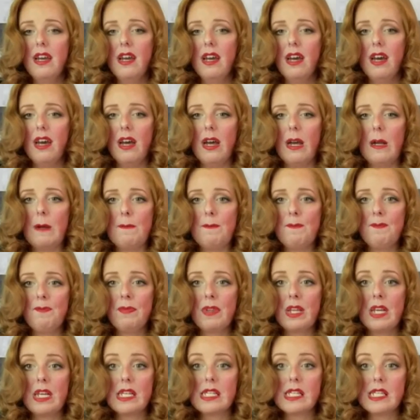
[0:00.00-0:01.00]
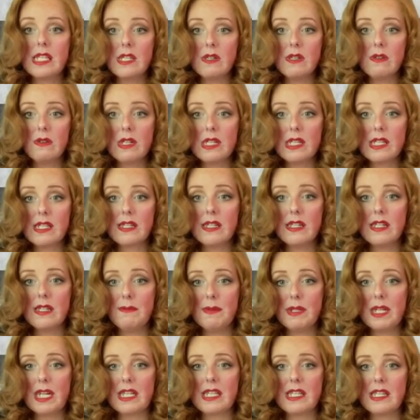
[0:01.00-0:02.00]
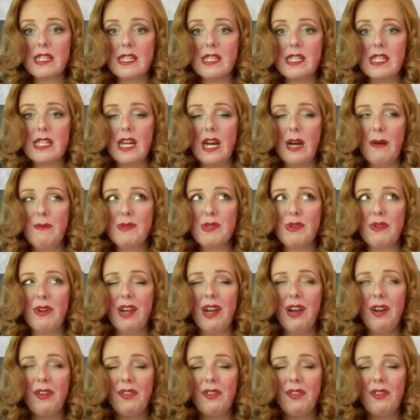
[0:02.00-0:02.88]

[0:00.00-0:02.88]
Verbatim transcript: Um, silk is good because it, it, helps your hair